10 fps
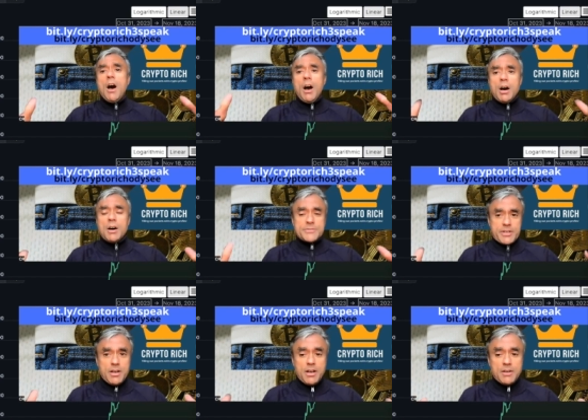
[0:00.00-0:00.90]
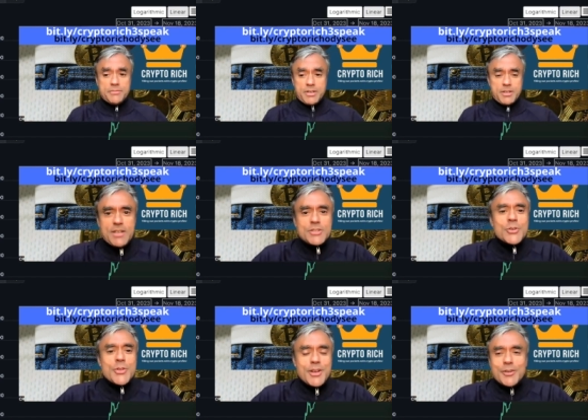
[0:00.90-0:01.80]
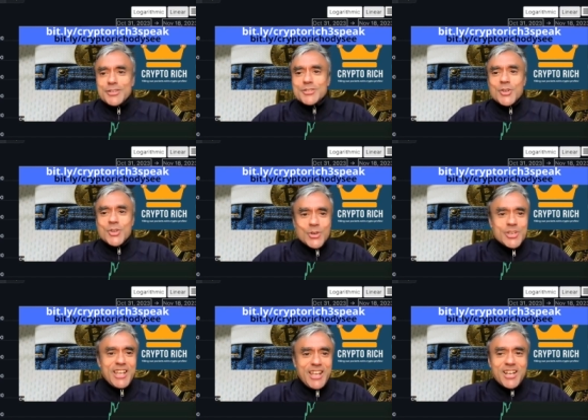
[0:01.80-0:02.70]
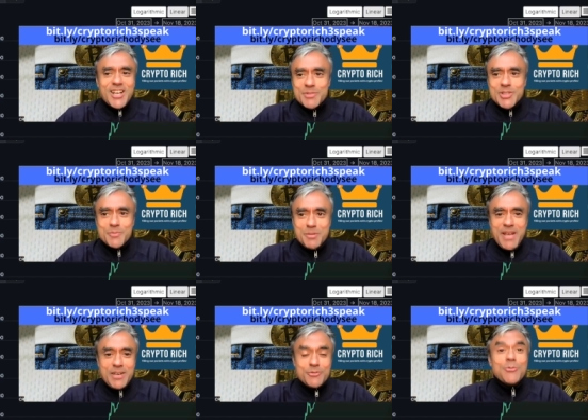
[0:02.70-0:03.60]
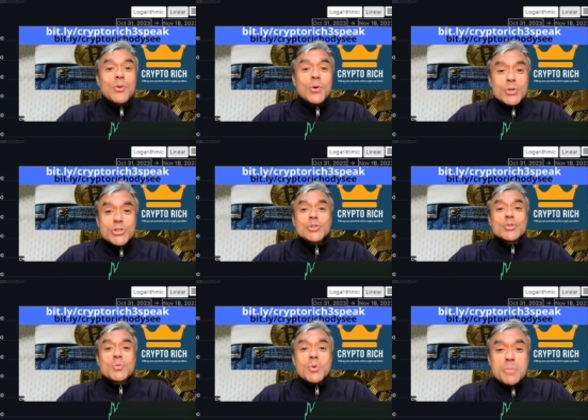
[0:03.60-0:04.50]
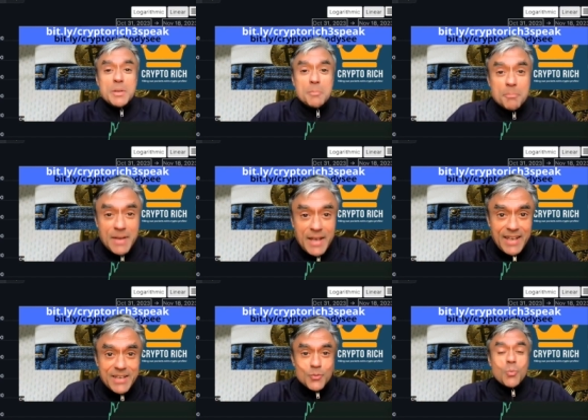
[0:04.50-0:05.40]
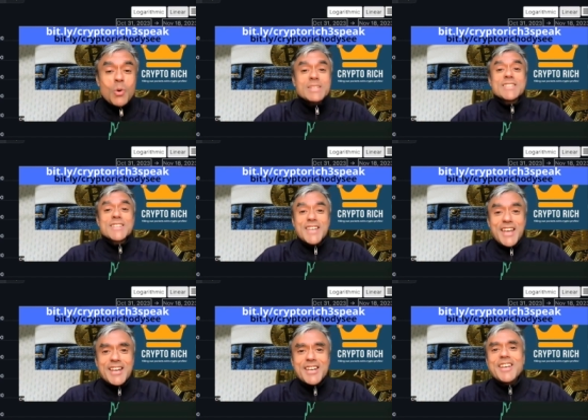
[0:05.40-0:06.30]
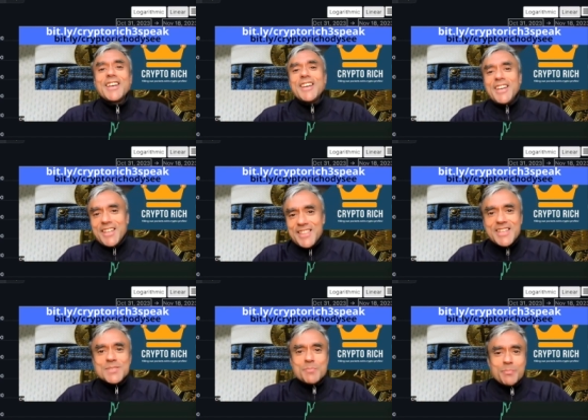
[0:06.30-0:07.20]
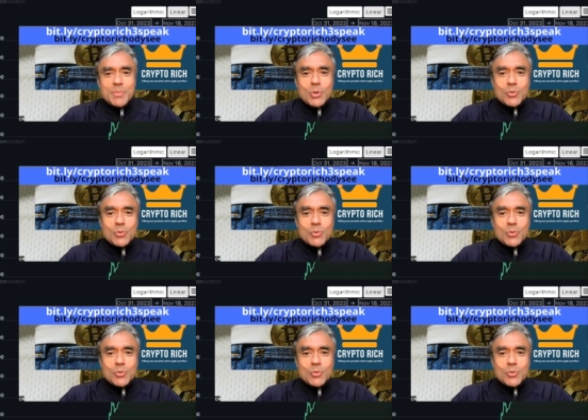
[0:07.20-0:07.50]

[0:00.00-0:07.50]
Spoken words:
after the halving. So there is good income to be made. Fortunes will be made once again in this bull